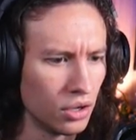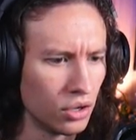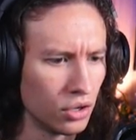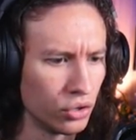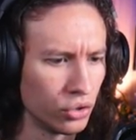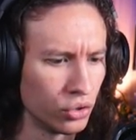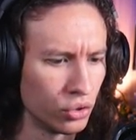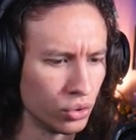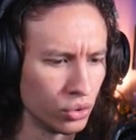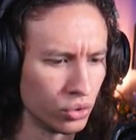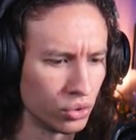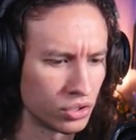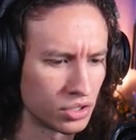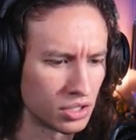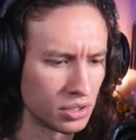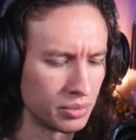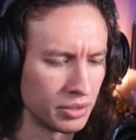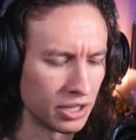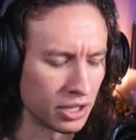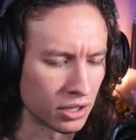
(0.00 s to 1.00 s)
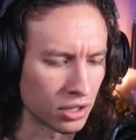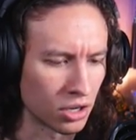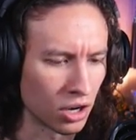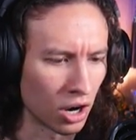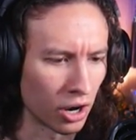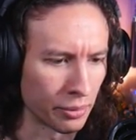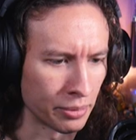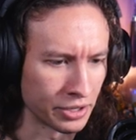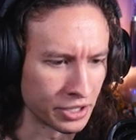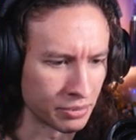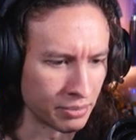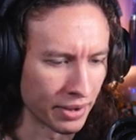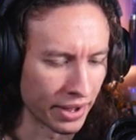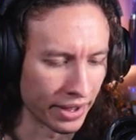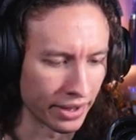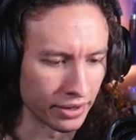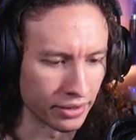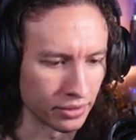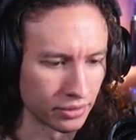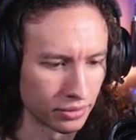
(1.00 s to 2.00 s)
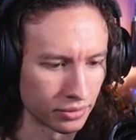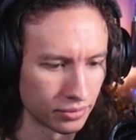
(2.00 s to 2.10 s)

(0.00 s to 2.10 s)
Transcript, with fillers: You used to be a garbage man.